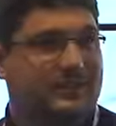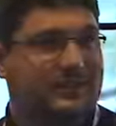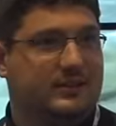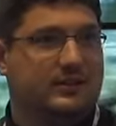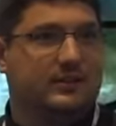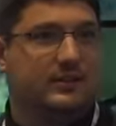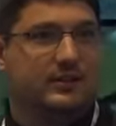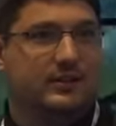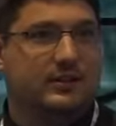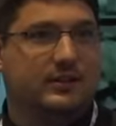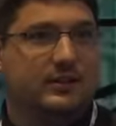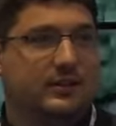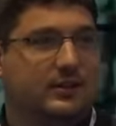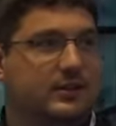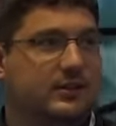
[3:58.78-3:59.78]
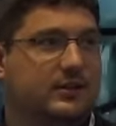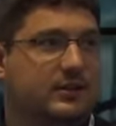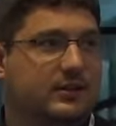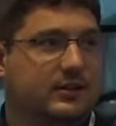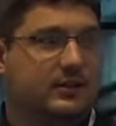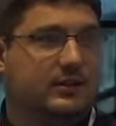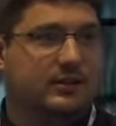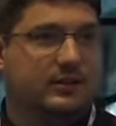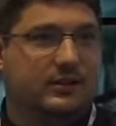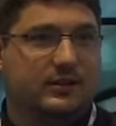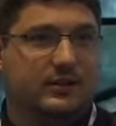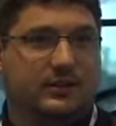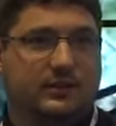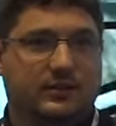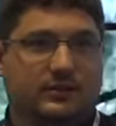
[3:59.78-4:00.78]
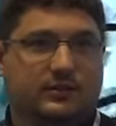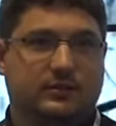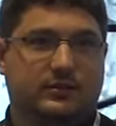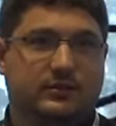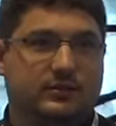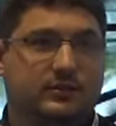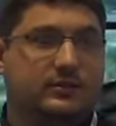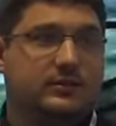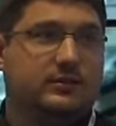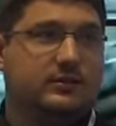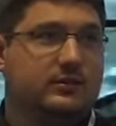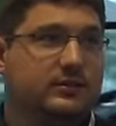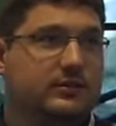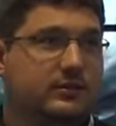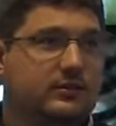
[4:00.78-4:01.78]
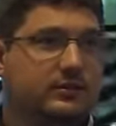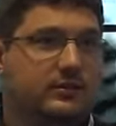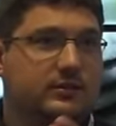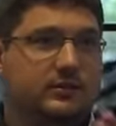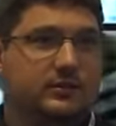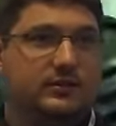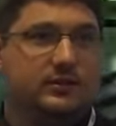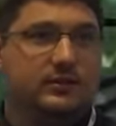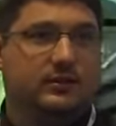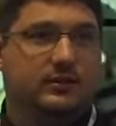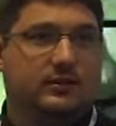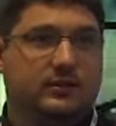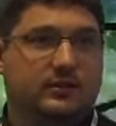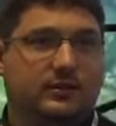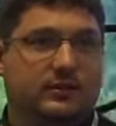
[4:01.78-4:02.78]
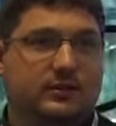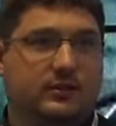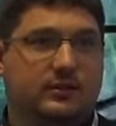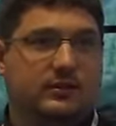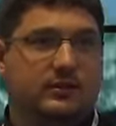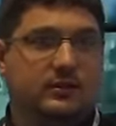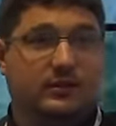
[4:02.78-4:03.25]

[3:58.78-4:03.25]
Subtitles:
No words are spoken by the person on screen.